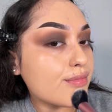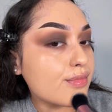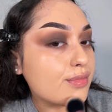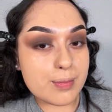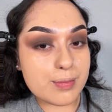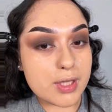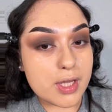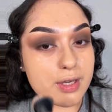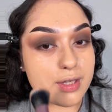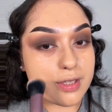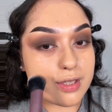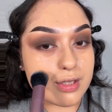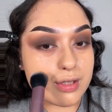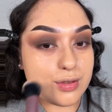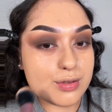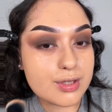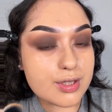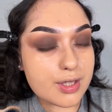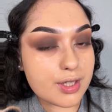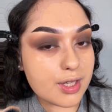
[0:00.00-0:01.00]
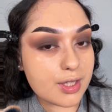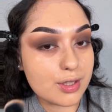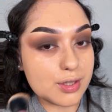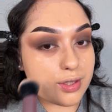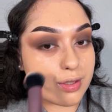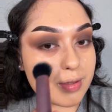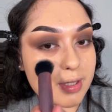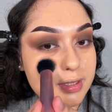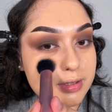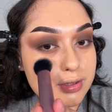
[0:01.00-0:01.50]
I'm not going to use a color
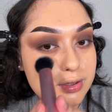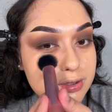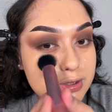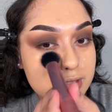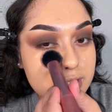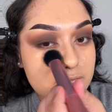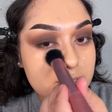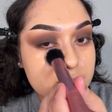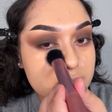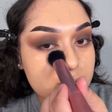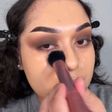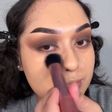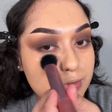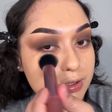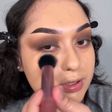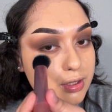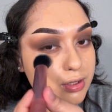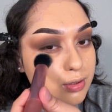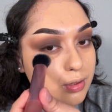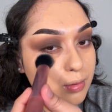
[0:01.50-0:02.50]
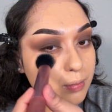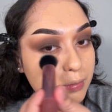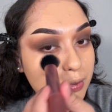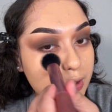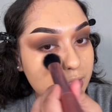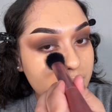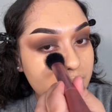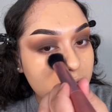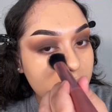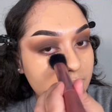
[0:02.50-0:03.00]
corrector today, so I'm going to
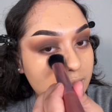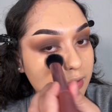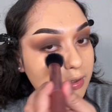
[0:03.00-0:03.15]
put